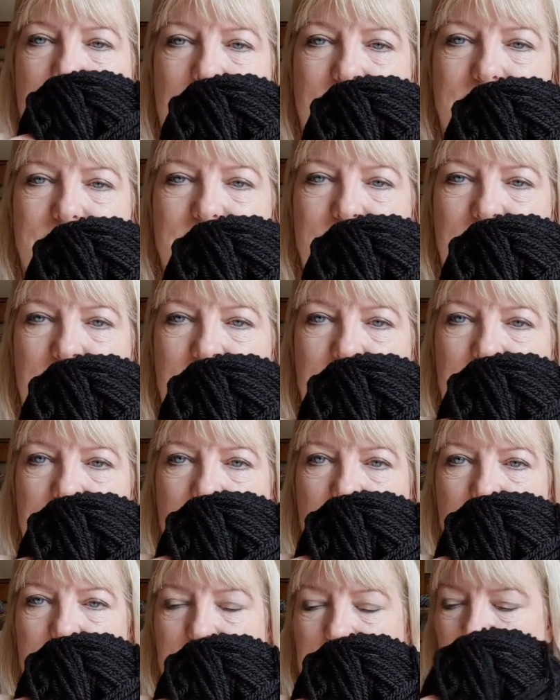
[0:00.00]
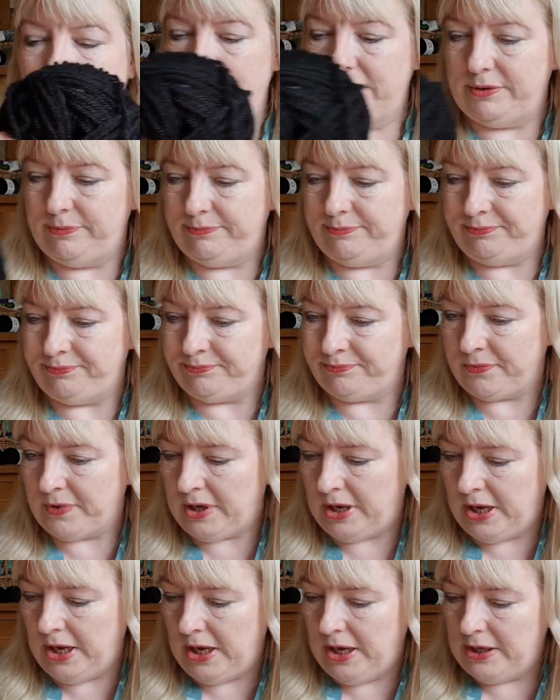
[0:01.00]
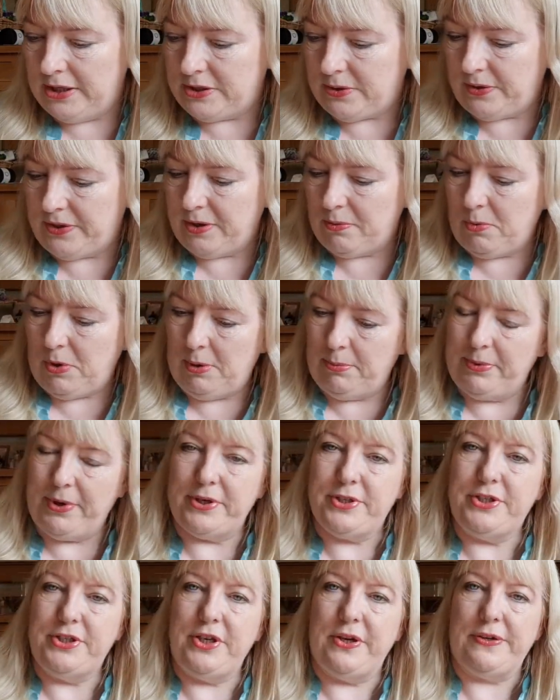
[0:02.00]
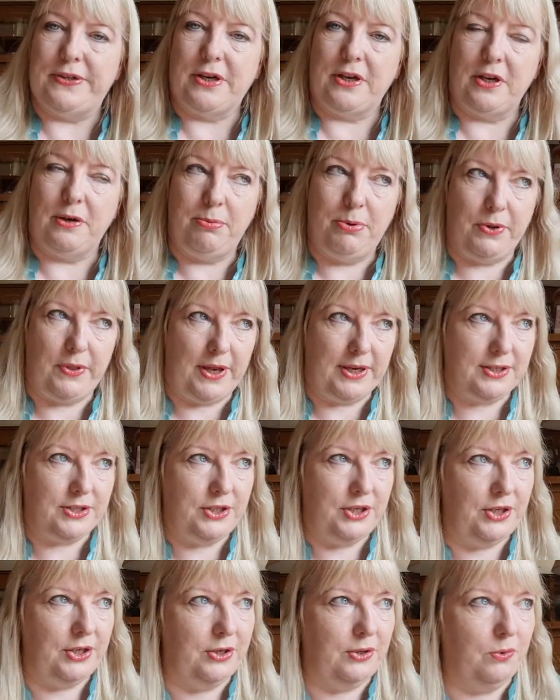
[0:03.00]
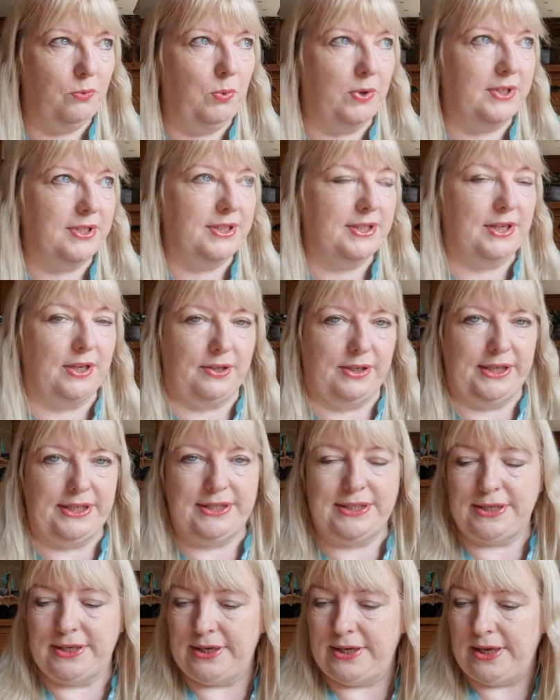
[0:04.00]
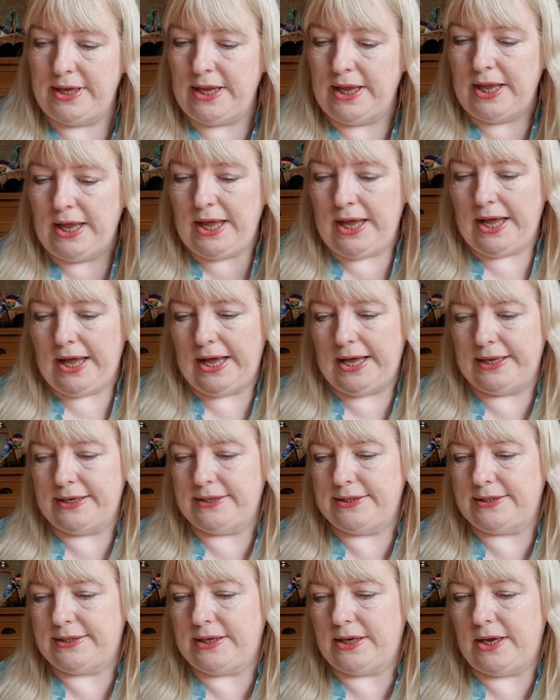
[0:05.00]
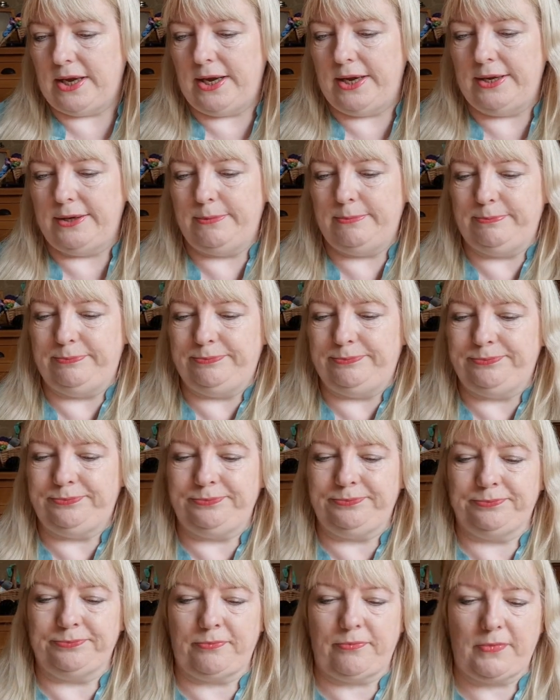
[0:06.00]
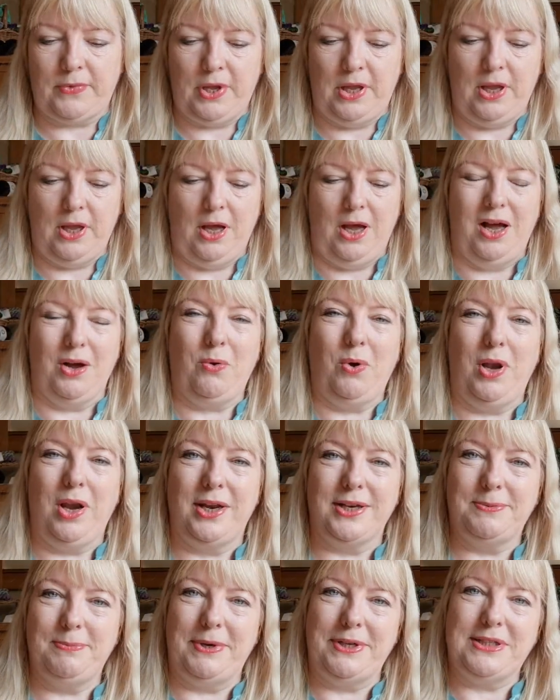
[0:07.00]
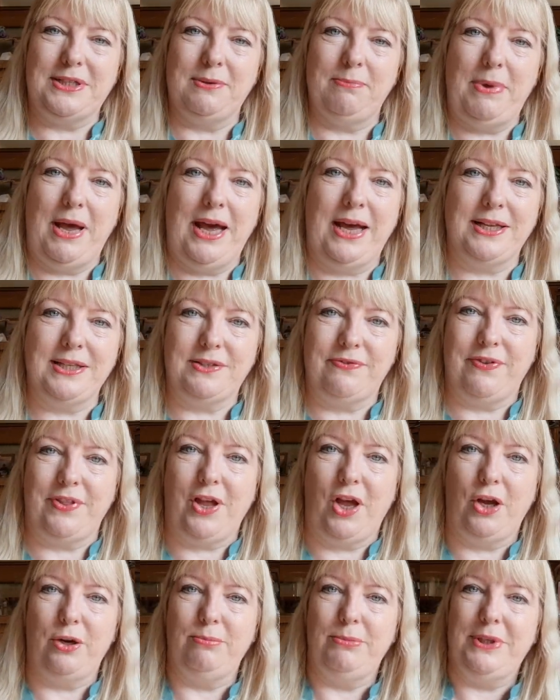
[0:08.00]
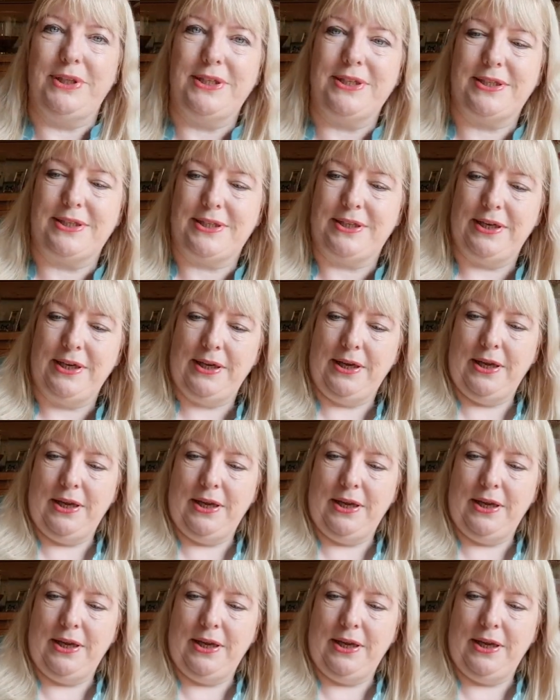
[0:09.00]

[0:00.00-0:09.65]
left of the Aran. So I think what I'm going to do is I'm going to put that to one side, and I quite like to make some hats for the homeless.